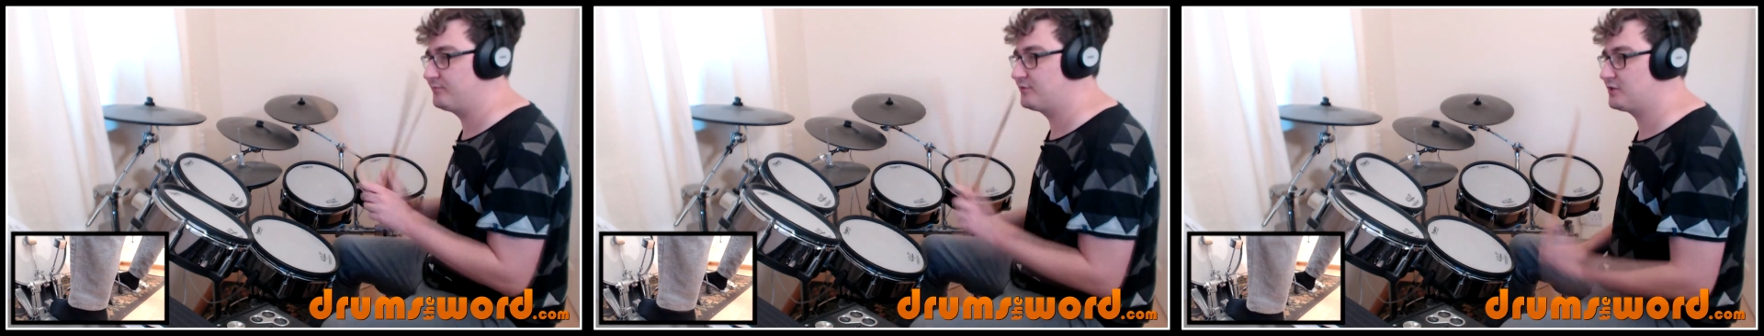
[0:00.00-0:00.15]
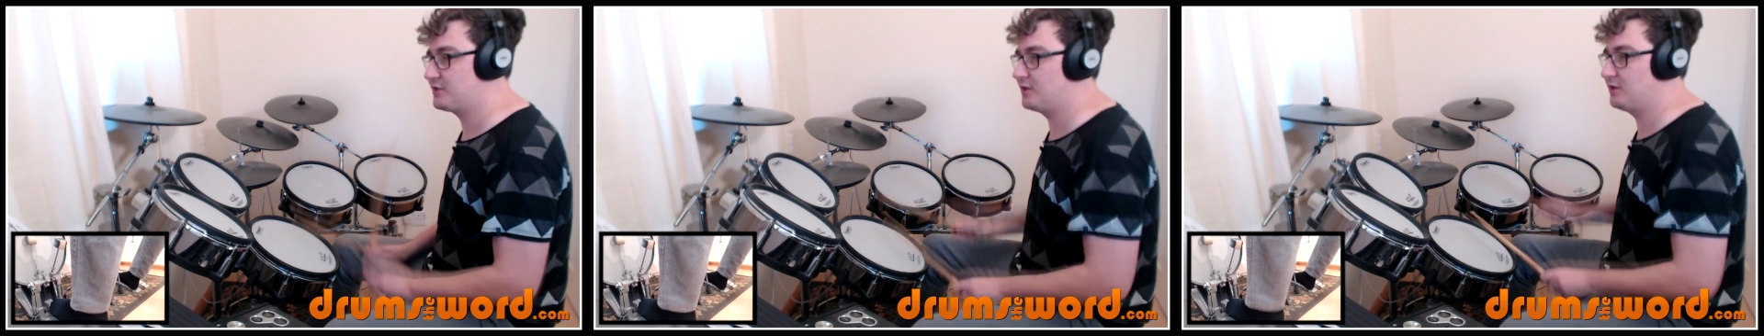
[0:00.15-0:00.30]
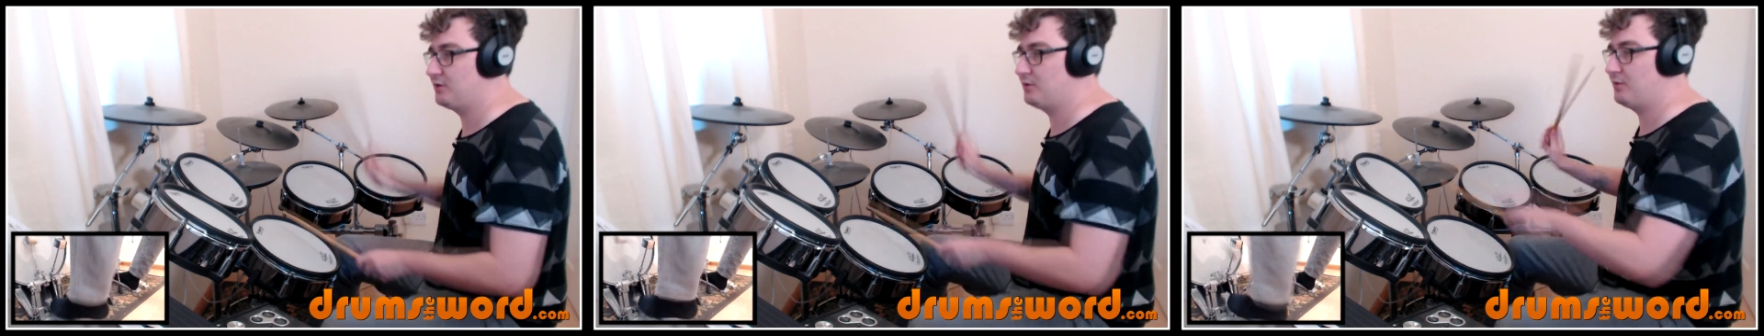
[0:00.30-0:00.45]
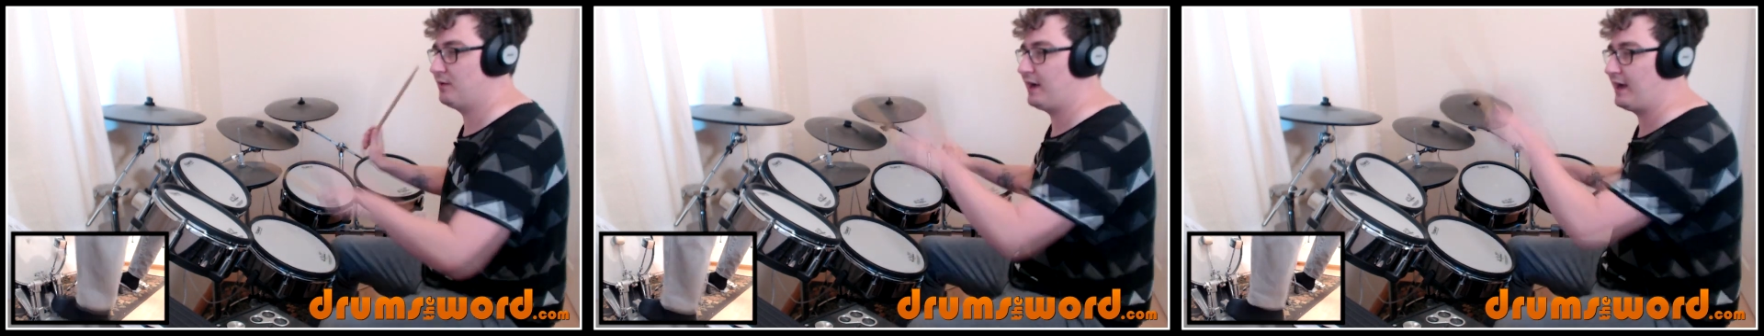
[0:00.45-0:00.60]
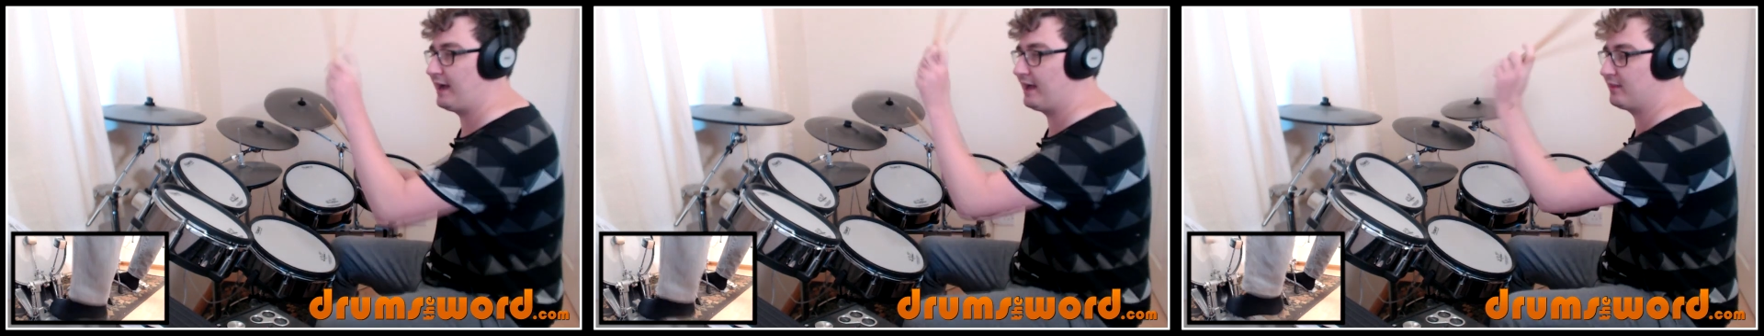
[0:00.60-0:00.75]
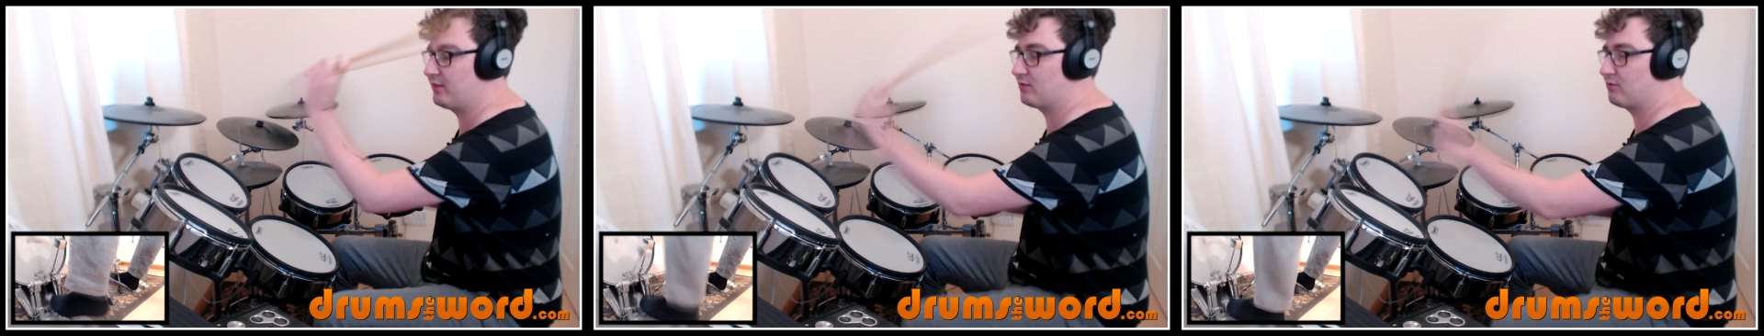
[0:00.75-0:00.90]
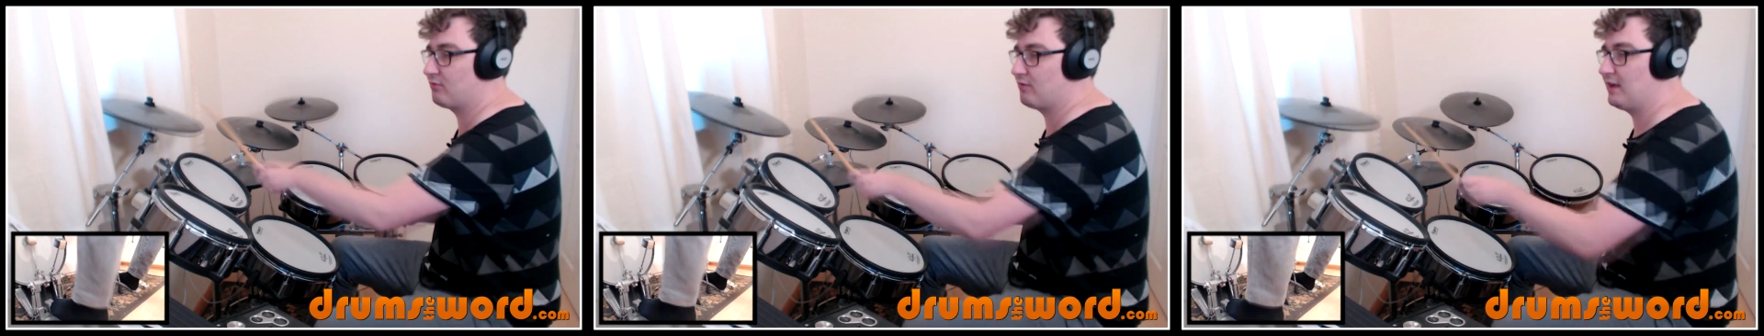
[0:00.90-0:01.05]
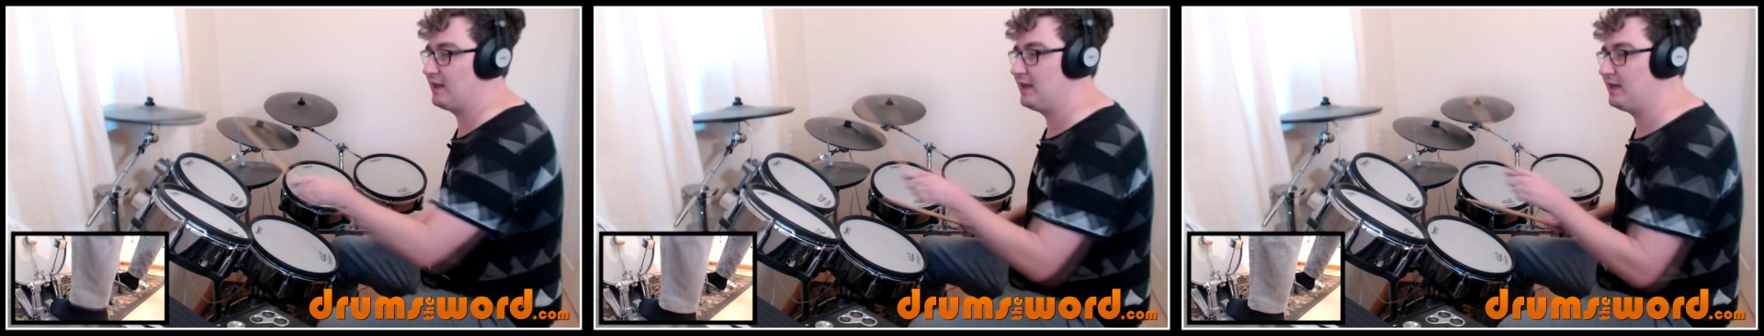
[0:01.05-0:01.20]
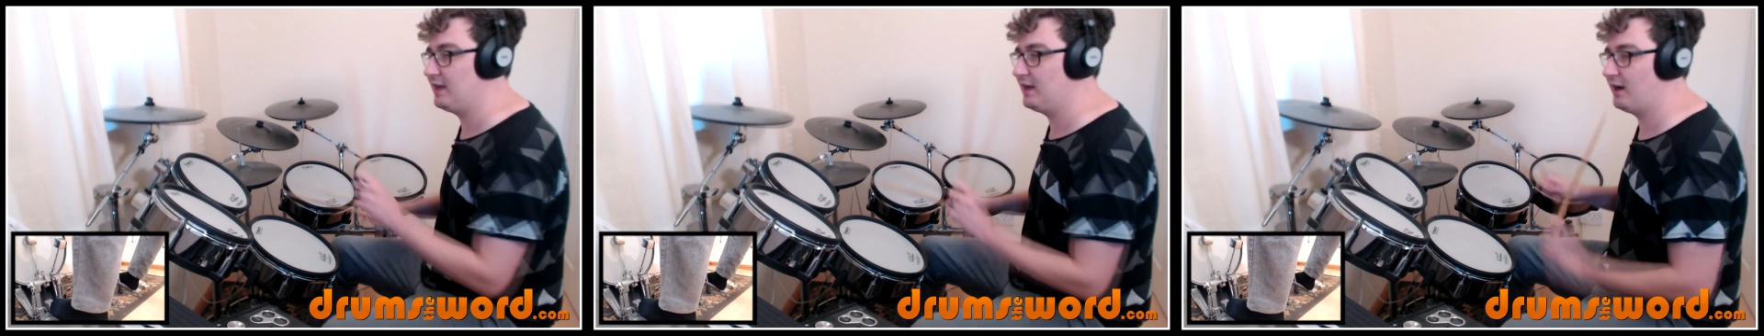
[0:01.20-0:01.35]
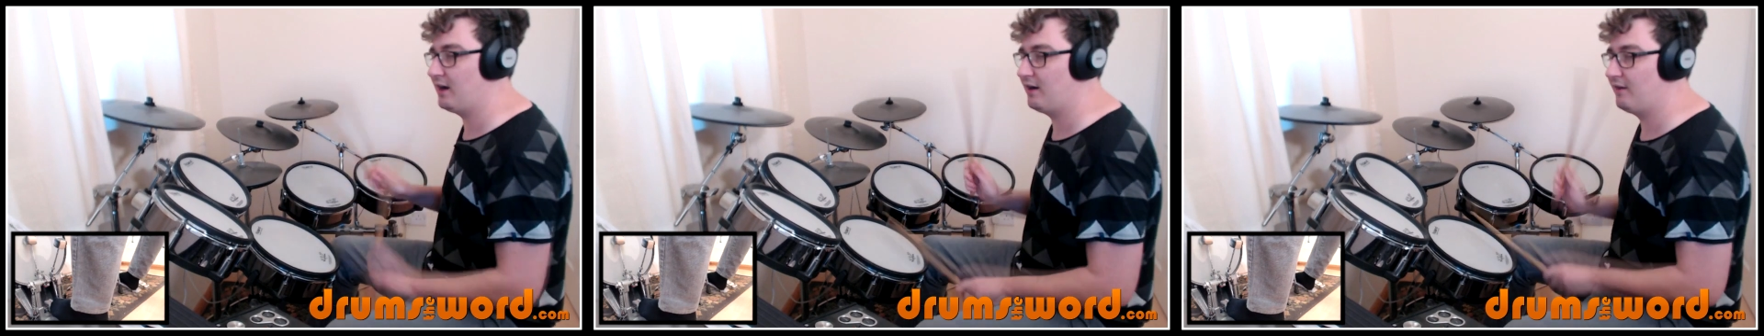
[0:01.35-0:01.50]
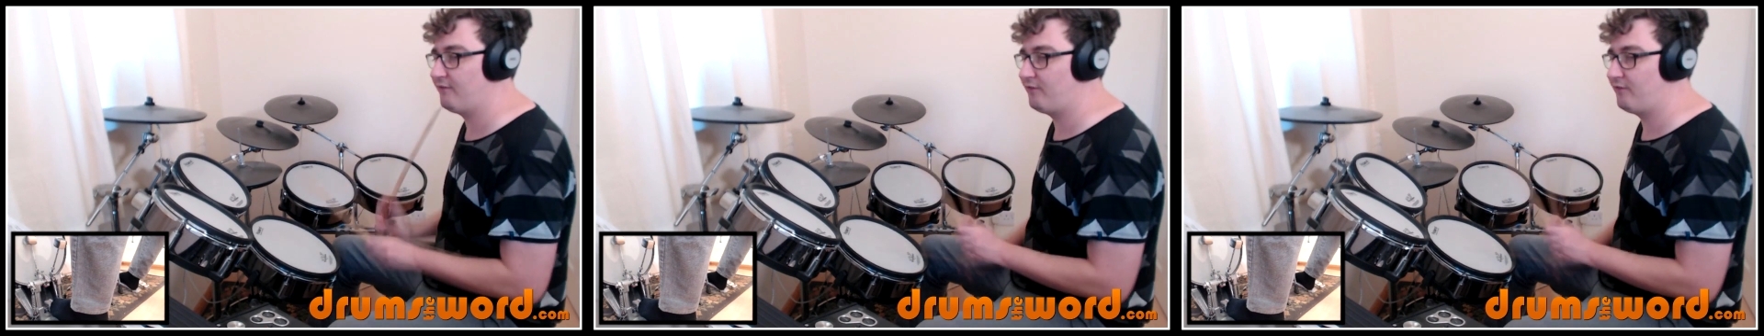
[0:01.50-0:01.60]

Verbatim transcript: two, and three,